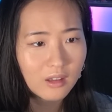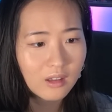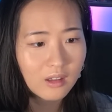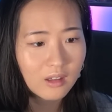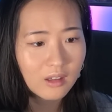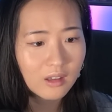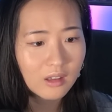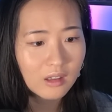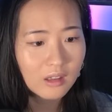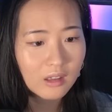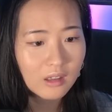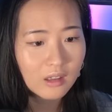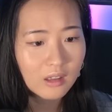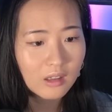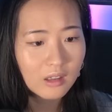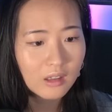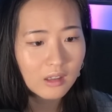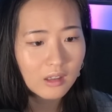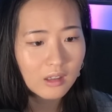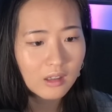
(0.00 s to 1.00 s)

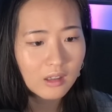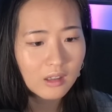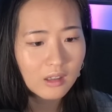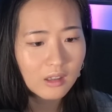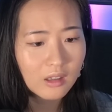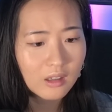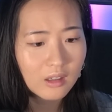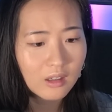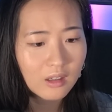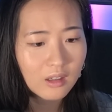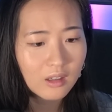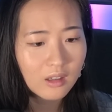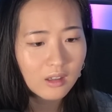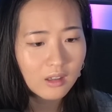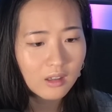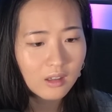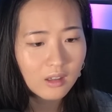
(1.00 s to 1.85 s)
(no one is talking)